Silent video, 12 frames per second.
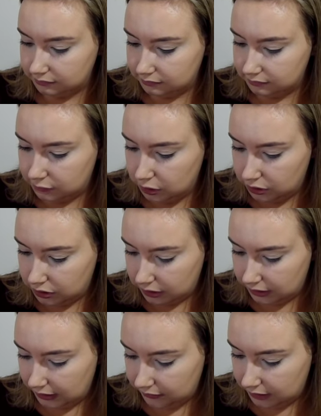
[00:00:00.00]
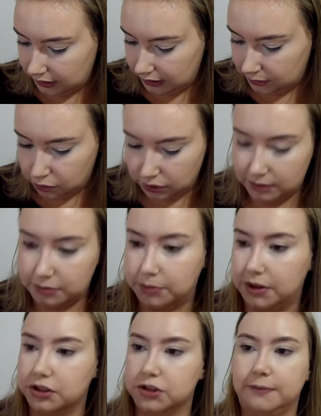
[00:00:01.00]
you don't have a name or number
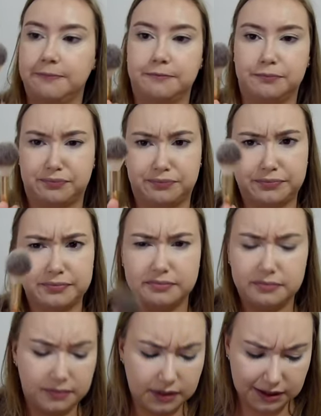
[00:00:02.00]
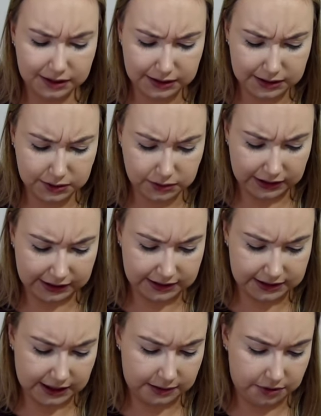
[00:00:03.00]
brush. I think it's called like the
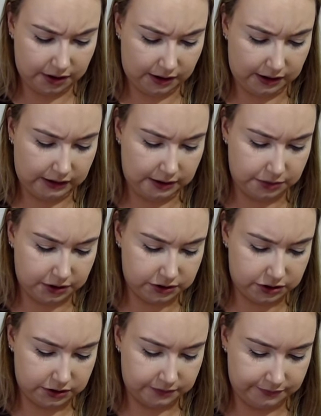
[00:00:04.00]
tapered highlight brush.